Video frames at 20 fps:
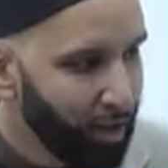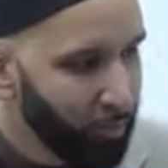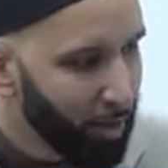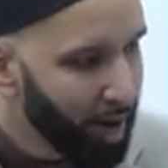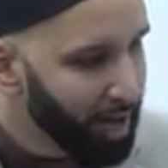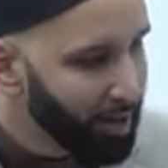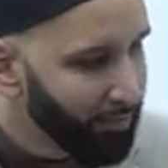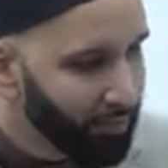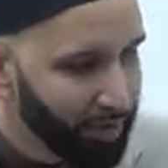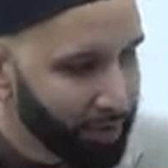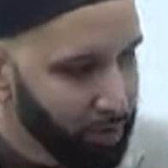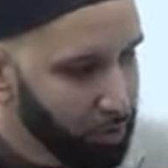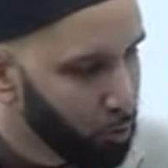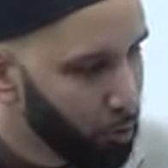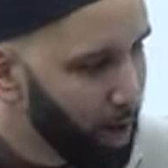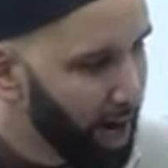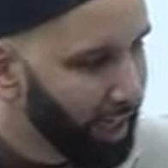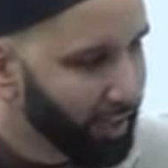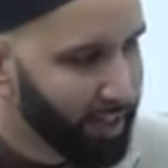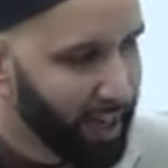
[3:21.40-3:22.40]
How do I even
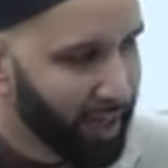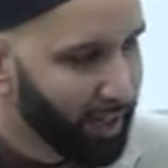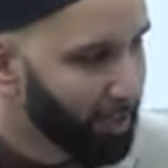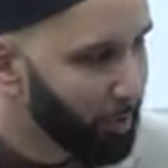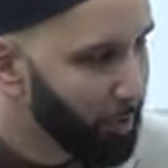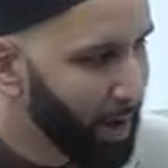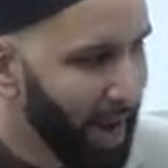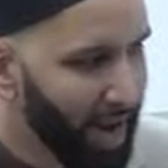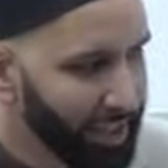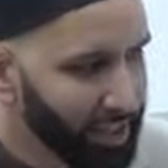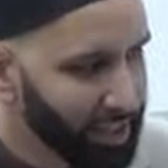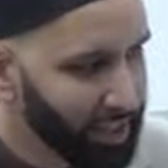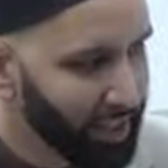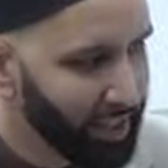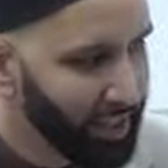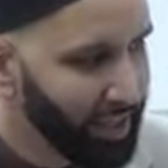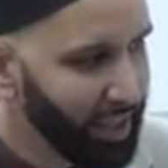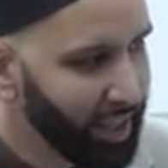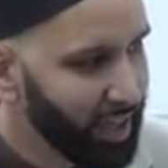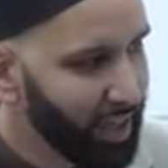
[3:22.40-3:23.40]
direct that
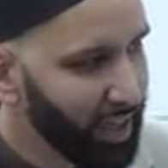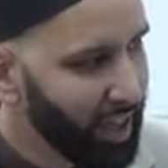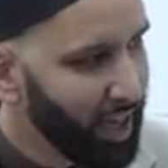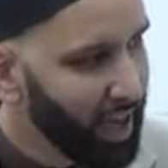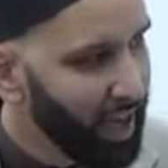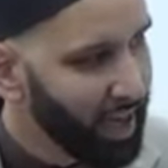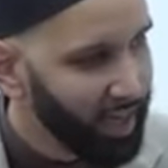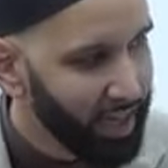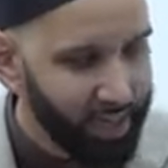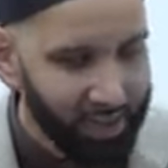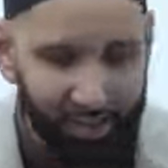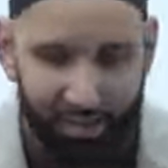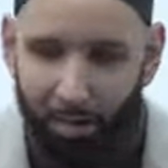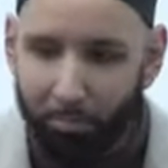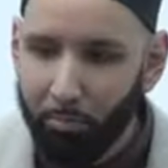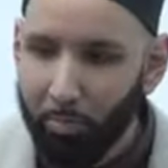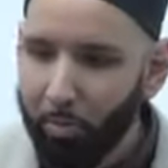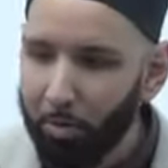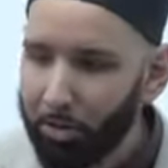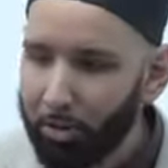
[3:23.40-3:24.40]
capacity? And at
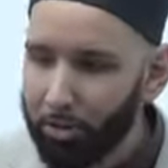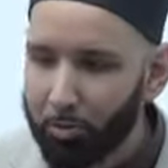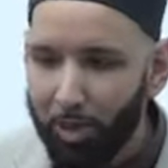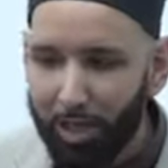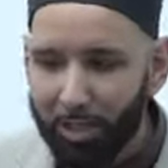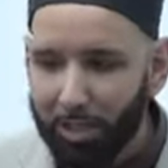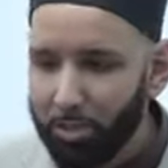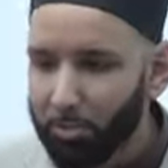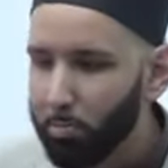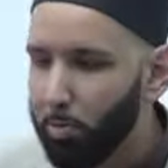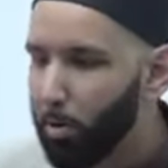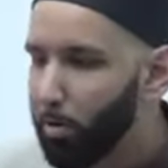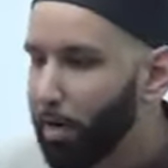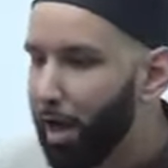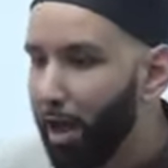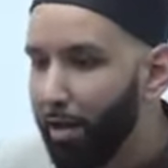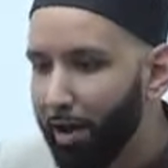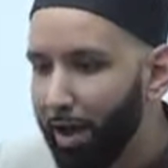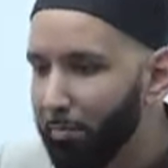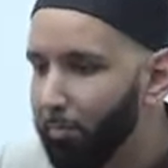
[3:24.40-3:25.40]
some point, do I just
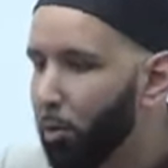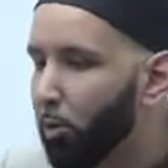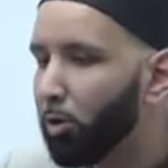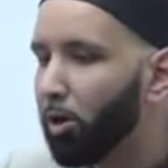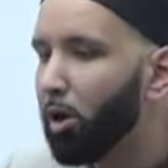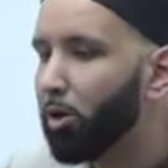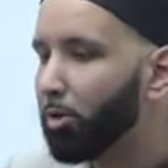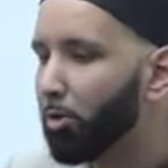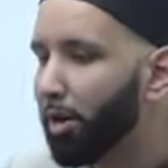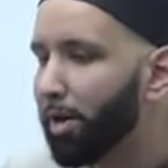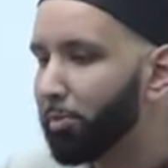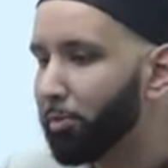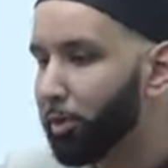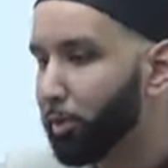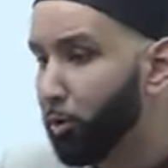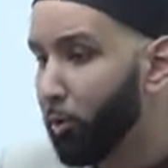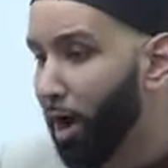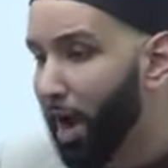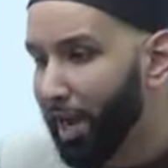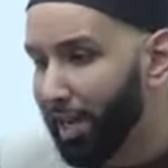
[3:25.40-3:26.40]
burn out? I'm no longer
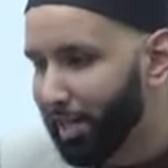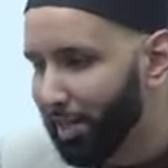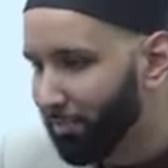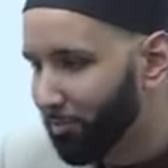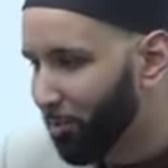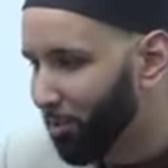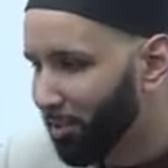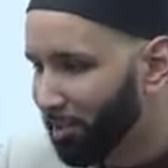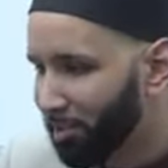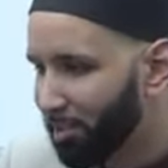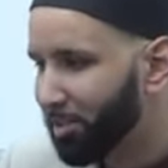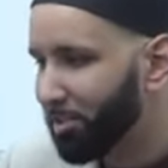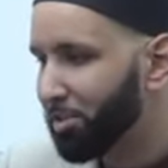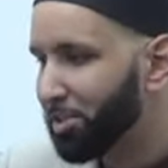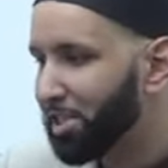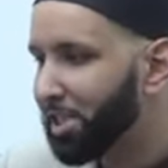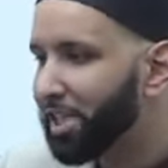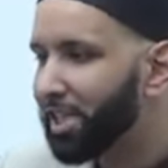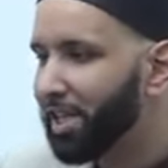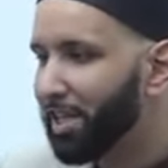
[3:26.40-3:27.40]
able to cry anymore. You
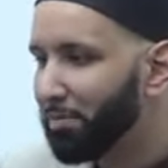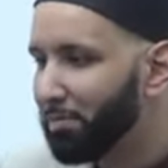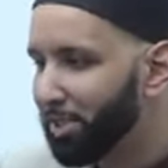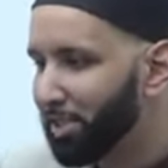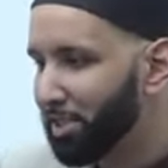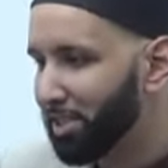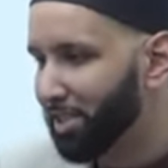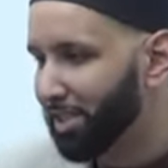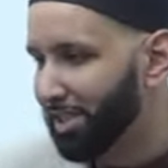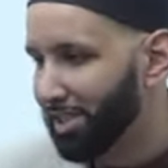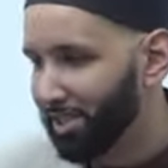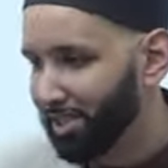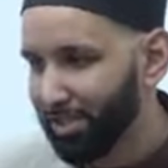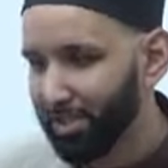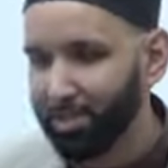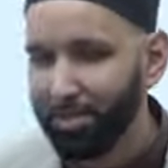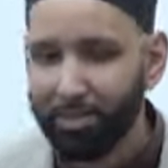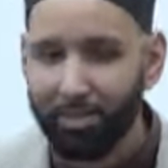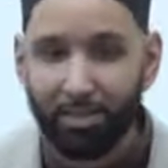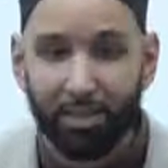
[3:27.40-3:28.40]
know, seeing
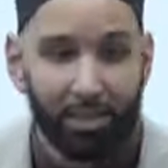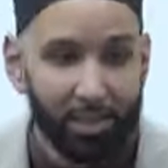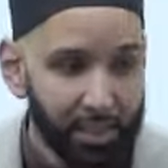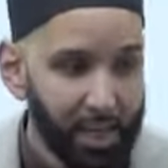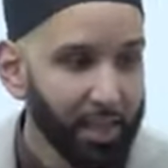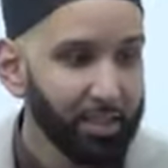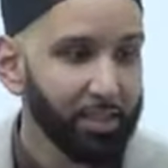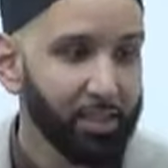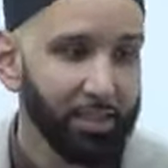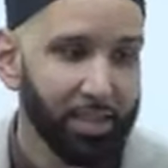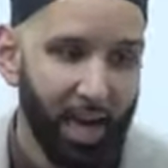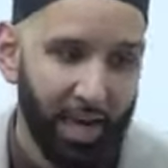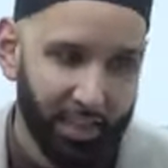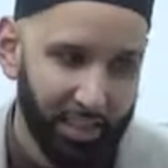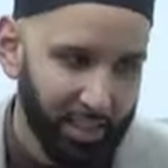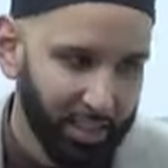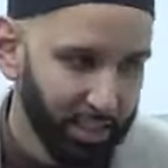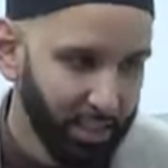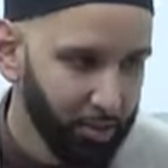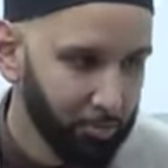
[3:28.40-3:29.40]
images
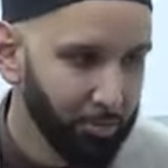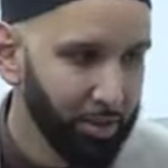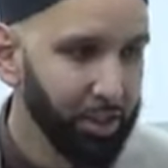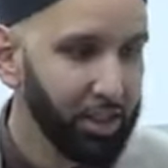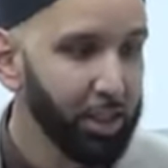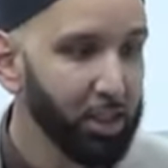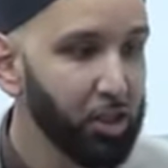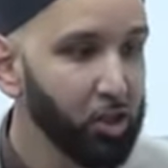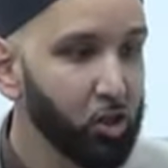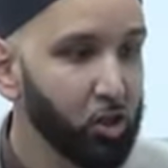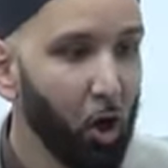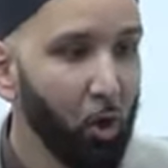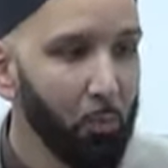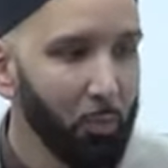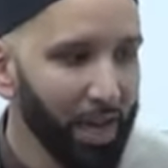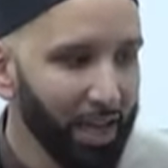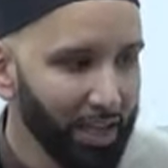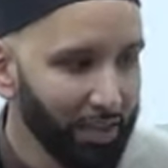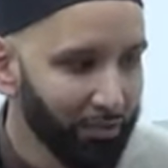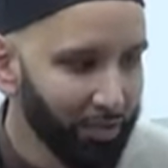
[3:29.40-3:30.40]
desensitizes us. We see
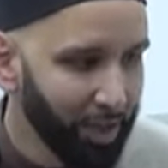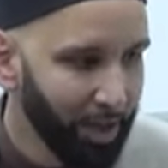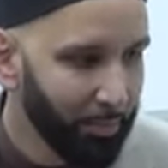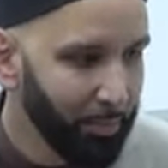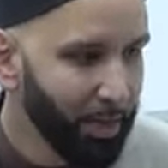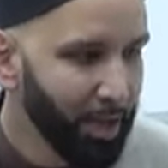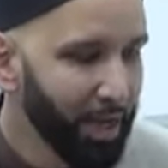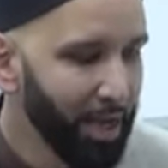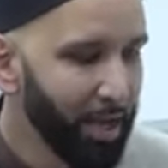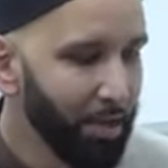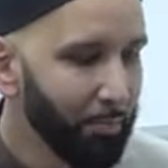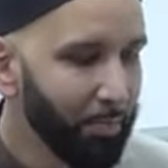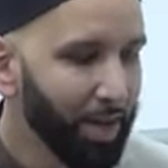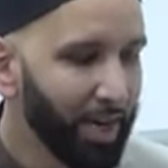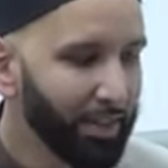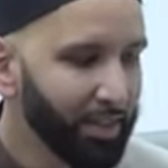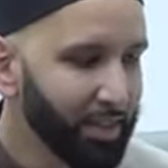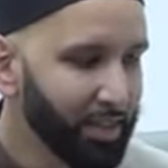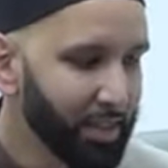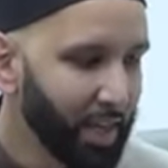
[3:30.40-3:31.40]
so many of them,
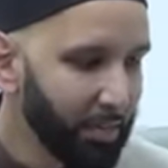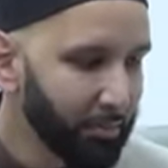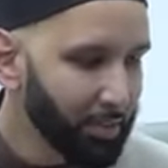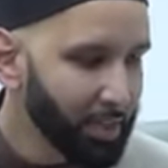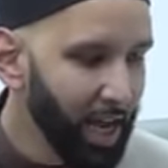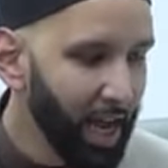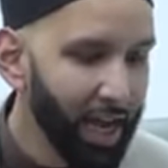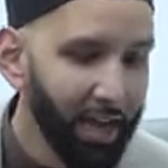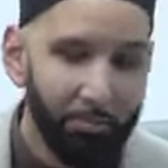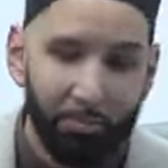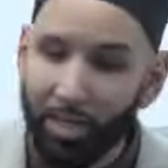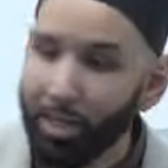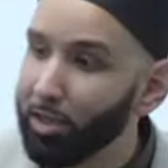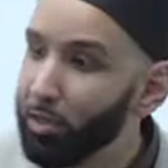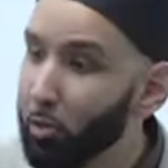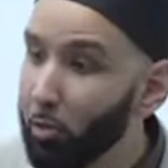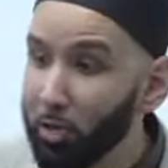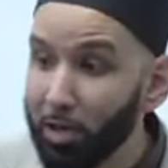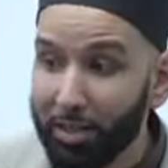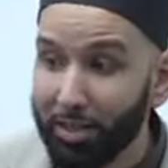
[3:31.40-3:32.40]
but at the same time,
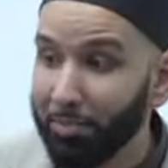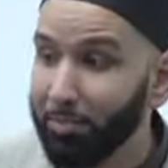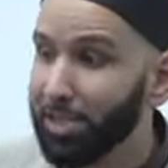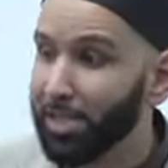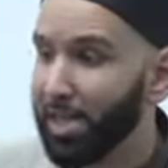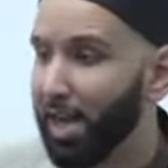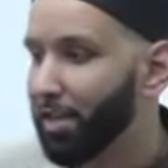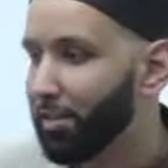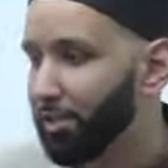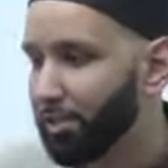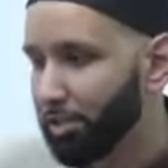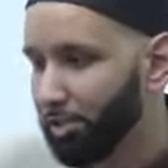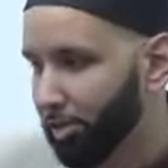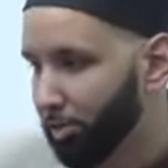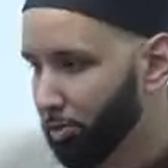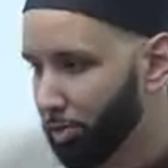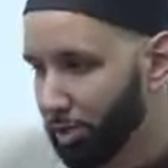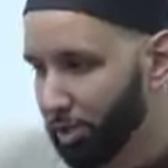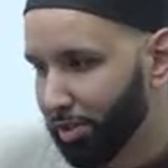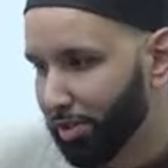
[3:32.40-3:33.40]
ignoring them is not the
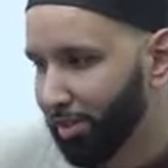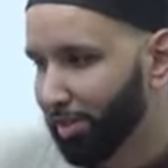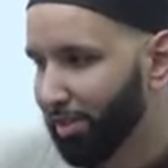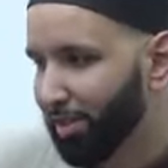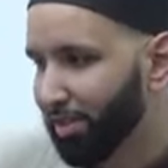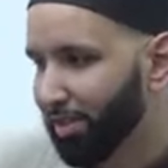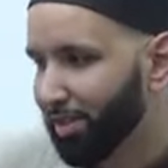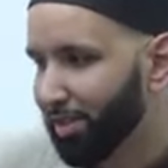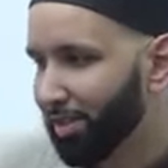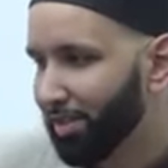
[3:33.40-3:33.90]
solution.